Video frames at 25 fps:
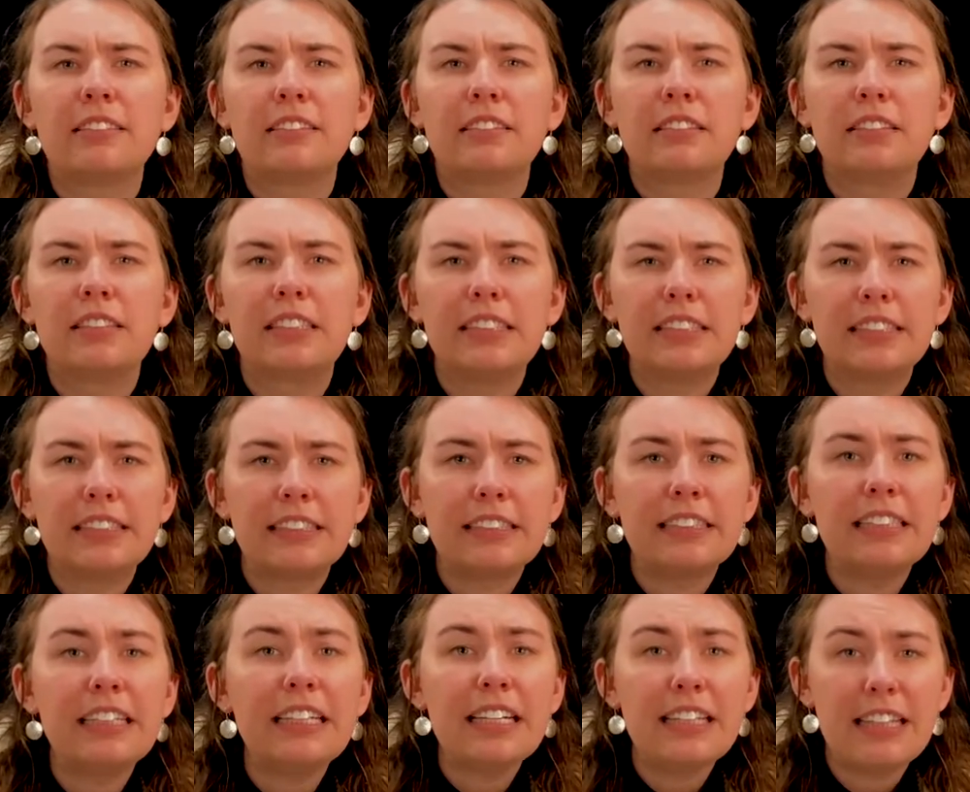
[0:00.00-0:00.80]
to
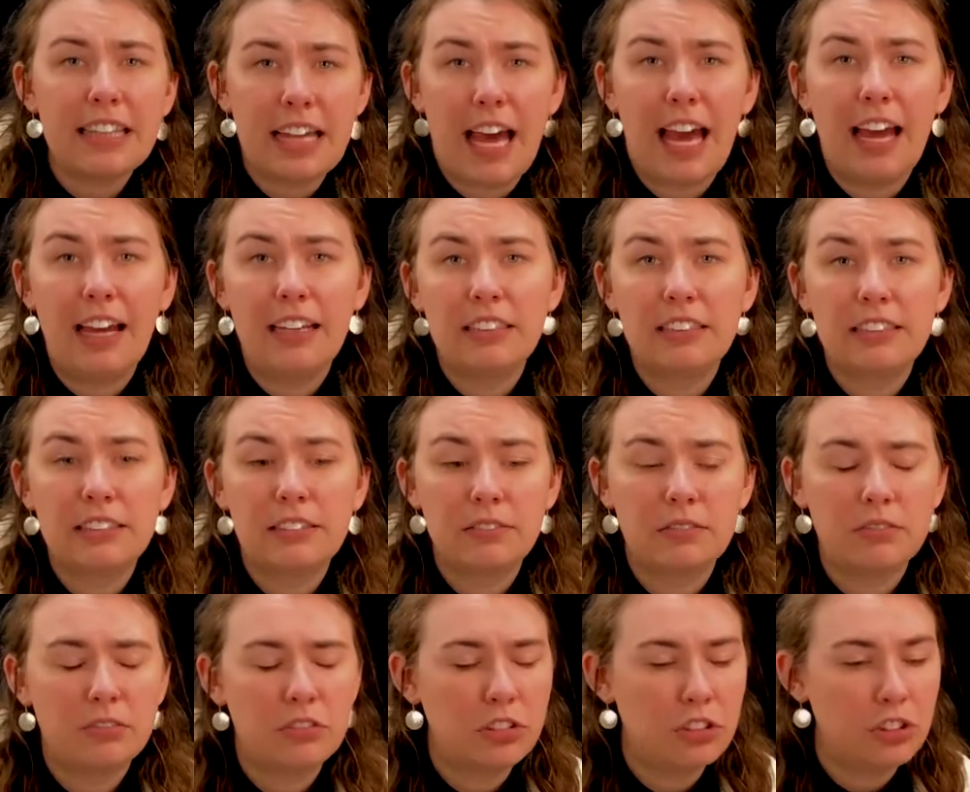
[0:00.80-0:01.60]
see that
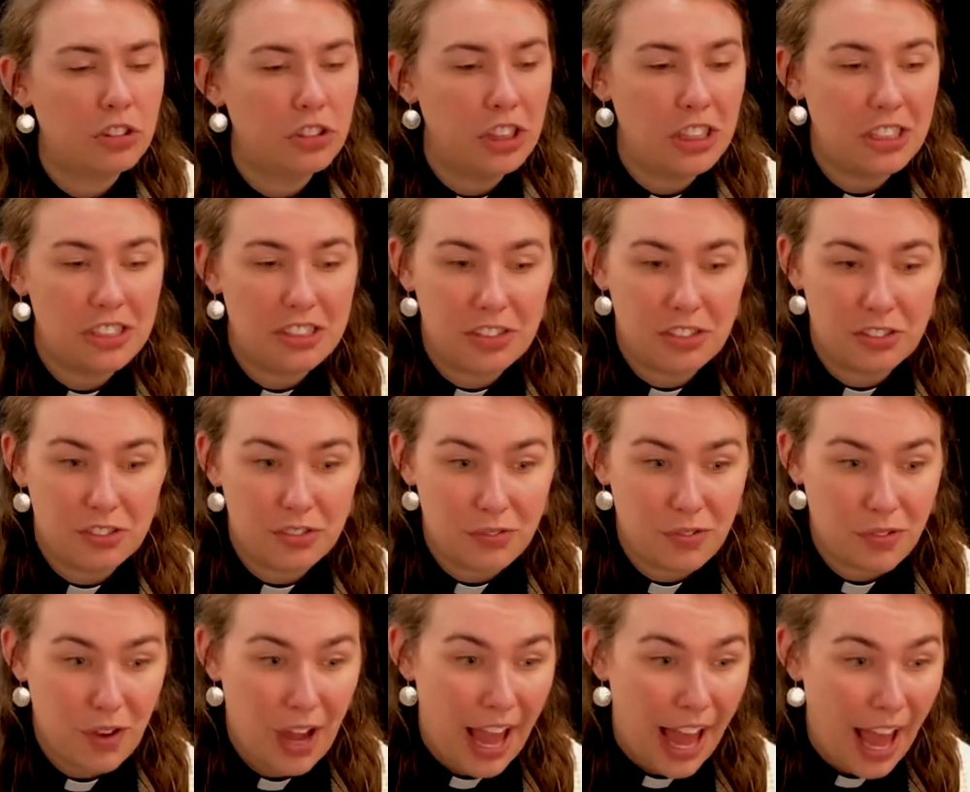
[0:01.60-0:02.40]
just
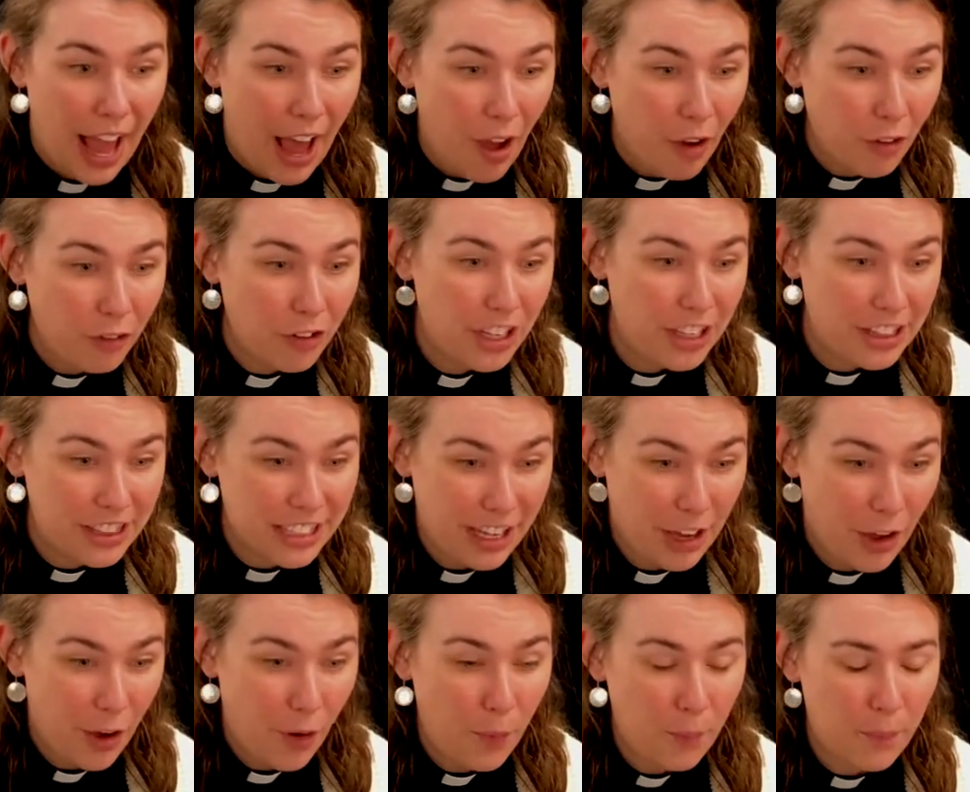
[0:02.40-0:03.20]
out in the
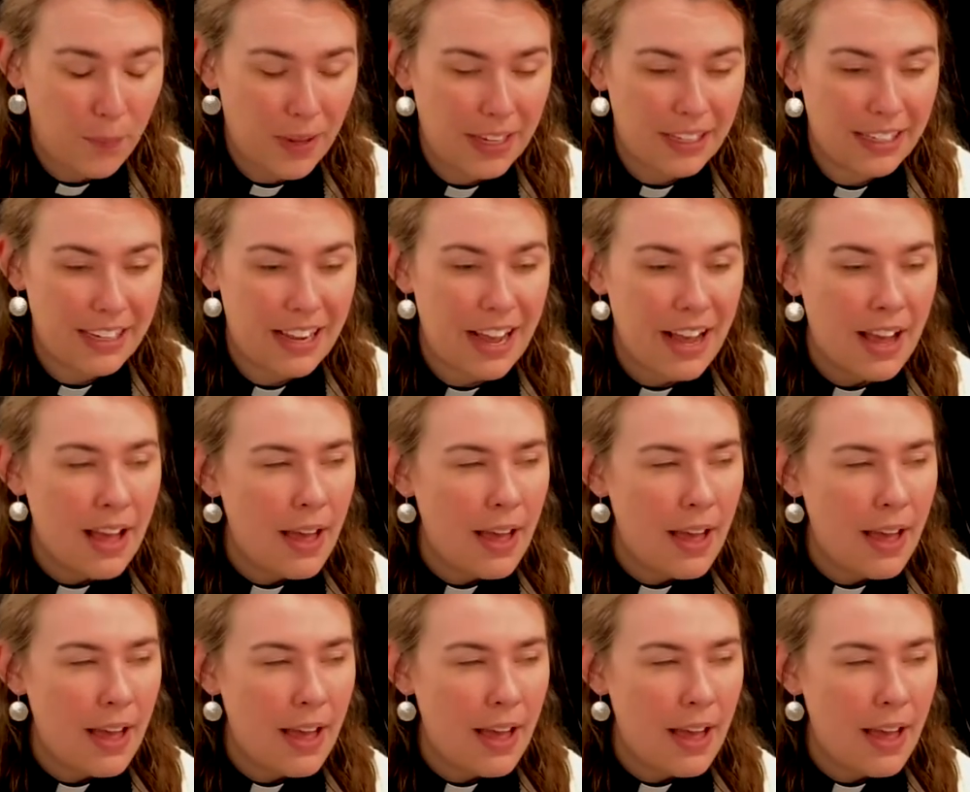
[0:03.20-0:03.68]
open,